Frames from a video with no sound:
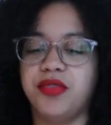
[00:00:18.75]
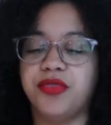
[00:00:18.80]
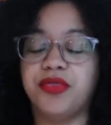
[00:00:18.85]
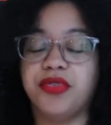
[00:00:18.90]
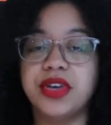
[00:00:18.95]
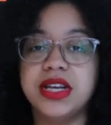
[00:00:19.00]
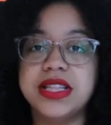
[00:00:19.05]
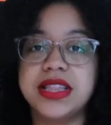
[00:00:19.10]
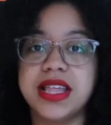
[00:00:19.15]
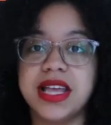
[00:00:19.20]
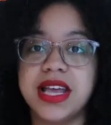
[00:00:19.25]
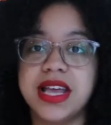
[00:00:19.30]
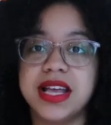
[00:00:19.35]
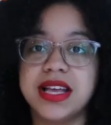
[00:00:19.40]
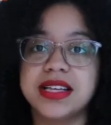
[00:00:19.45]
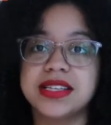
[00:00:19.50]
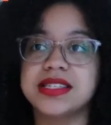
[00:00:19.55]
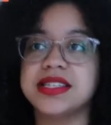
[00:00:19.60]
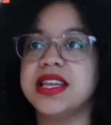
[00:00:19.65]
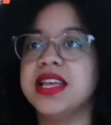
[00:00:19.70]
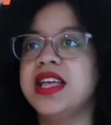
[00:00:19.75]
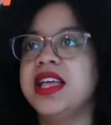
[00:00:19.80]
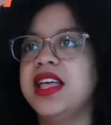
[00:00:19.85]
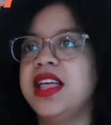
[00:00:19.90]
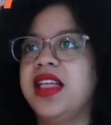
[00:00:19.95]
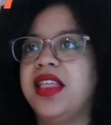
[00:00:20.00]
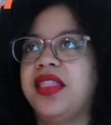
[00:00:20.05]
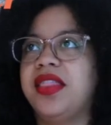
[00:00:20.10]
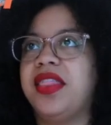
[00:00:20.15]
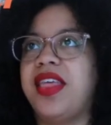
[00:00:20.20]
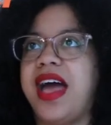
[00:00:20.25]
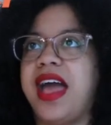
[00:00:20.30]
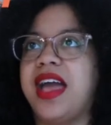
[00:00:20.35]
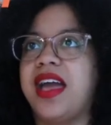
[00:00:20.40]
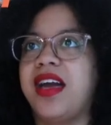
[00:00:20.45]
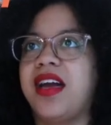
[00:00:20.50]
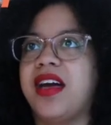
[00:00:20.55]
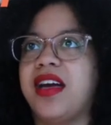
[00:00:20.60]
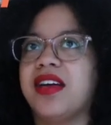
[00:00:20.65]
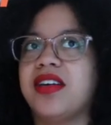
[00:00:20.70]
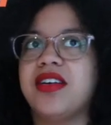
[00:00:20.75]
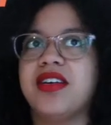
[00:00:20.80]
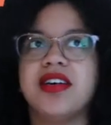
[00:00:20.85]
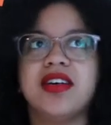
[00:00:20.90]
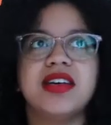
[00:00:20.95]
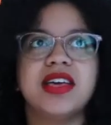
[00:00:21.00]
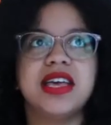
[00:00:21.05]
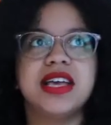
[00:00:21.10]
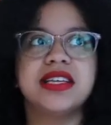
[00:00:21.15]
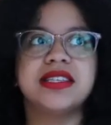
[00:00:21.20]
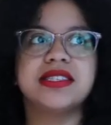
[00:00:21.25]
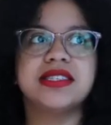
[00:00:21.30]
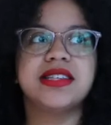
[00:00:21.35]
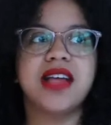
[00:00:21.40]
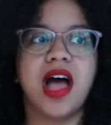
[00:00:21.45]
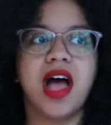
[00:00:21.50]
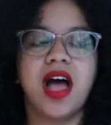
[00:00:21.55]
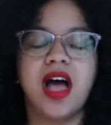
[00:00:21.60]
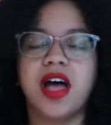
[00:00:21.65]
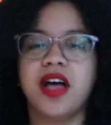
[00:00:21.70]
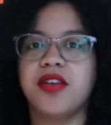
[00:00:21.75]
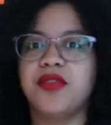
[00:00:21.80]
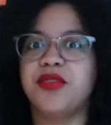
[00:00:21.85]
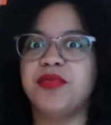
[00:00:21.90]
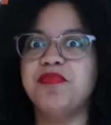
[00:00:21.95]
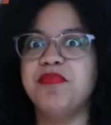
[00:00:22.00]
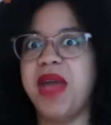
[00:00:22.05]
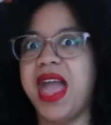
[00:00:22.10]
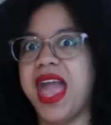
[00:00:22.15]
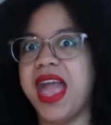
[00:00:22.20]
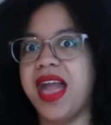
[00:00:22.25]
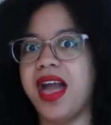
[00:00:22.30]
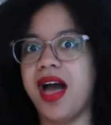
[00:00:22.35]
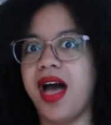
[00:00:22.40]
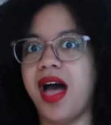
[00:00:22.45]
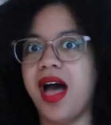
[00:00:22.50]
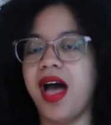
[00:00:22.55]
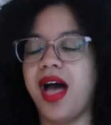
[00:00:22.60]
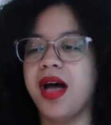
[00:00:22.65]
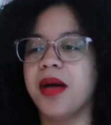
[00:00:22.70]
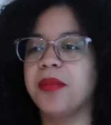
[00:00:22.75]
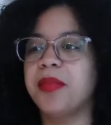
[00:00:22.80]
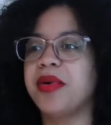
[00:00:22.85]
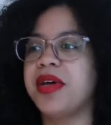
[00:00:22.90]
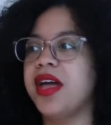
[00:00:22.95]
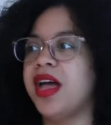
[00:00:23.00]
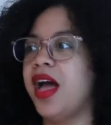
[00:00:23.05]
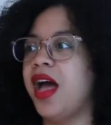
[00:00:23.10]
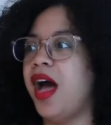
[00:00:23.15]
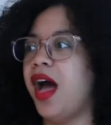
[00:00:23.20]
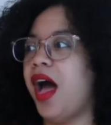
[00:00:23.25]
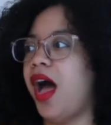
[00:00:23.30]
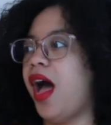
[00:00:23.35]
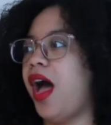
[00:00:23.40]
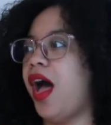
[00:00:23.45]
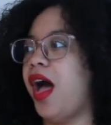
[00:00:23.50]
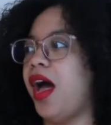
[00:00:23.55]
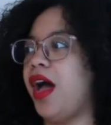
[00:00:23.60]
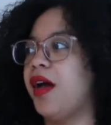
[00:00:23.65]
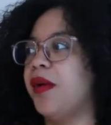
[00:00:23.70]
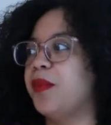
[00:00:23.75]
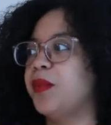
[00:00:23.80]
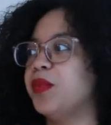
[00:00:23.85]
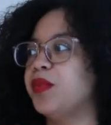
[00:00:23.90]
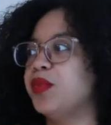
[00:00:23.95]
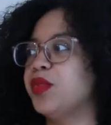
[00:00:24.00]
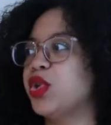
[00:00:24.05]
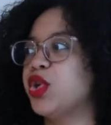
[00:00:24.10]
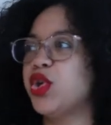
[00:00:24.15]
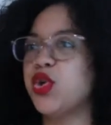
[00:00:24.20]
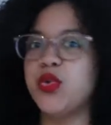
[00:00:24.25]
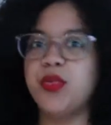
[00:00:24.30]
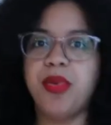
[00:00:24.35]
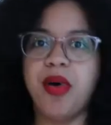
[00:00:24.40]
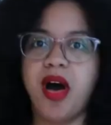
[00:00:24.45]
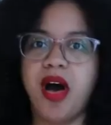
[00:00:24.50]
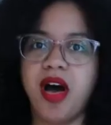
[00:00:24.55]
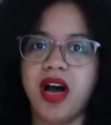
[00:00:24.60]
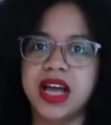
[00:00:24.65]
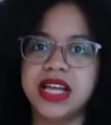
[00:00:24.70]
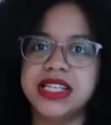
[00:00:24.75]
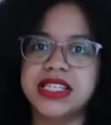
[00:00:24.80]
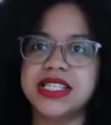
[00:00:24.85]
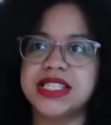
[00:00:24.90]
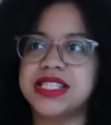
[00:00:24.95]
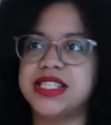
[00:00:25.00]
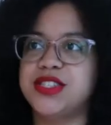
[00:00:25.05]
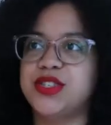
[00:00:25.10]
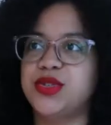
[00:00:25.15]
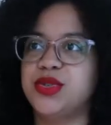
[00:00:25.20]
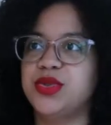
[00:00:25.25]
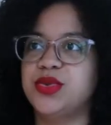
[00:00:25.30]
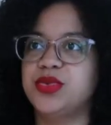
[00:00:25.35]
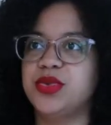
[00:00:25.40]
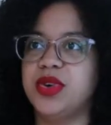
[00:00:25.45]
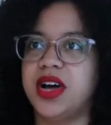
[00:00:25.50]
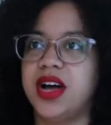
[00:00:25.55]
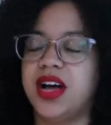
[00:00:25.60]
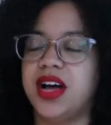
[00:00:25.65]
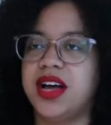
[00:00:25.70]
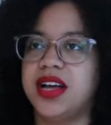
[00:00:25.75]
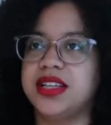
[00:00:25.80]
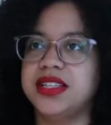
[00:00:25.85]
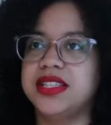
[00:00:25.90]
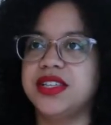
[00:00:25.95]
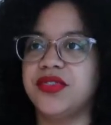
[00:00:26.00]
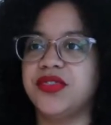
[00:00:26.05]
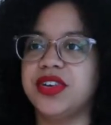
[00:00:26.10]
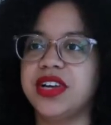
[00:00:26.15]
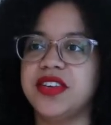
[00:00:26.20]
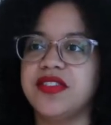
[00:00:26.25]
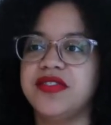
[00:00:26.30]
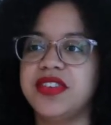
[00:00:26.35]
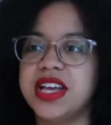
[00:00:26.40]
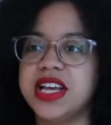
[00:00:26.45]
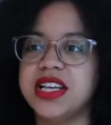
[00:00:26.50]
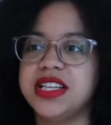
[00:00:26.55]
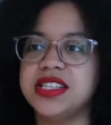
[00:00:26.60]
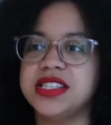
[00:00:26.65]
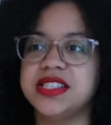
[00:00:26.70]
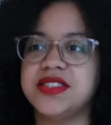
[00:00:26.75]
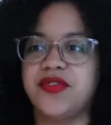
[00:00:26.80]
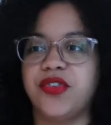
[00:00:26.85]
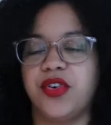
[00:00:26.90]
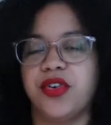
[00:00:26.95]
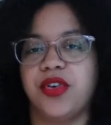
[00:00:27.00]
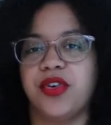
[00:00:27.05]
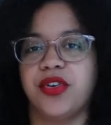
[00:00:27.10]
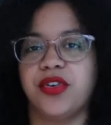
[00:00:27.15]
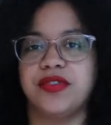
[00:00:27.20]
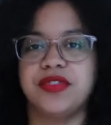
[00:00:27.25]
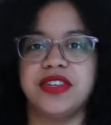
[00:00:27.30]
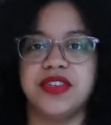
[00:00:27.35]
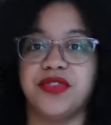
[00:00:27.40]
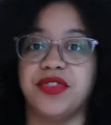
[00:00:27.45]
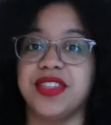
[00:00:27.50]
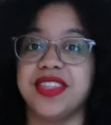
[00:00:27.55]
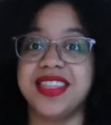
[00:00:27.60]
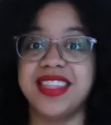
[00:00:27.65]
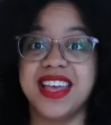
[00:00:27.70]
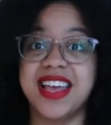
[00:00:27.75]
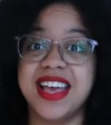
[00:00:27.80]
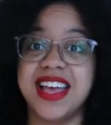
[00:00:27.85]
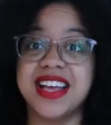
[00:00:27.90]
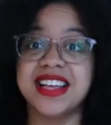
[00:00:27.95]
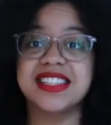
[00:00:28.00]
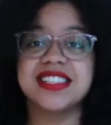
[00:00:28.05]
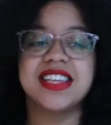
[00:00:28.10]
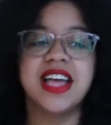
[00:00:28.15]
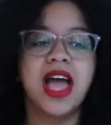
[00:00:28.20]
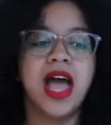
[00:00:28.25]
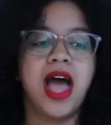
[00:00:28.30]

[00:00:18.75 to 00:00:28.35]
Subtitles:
free things like cooking stuff, makeup, coupons to different events for different things,